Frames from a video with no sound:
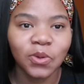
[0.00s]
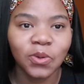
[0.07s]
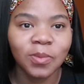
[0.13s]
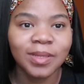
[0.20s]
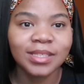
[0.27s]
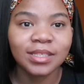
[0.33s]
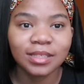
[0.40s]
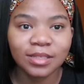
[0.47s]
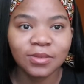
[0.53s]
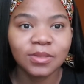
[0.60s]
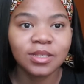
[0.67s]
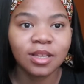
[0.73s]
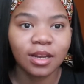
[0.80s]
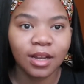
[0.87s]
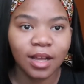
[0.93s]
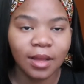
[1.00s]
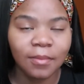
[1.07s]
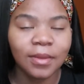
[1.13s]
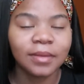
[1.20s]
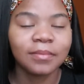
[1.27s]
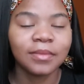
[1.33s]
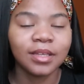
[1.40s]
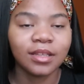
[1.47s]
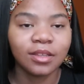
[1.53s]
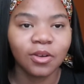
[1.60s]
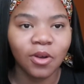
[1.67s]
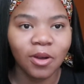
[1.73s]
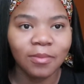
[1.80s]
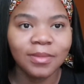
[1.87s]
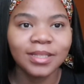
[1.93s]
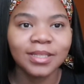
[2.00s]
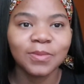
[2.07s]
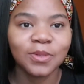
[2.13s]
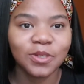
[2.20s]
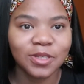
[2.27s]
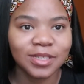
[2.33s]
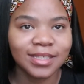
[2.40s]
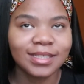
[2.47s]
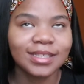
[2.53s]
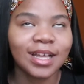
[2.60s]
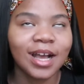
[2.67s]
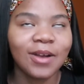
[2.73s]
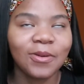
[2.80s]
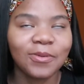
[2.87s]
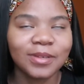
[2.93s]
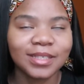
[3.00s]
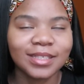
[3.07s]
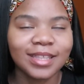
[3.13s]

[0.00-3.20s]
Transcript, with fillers: my sister was gonna come at me in the comments because I was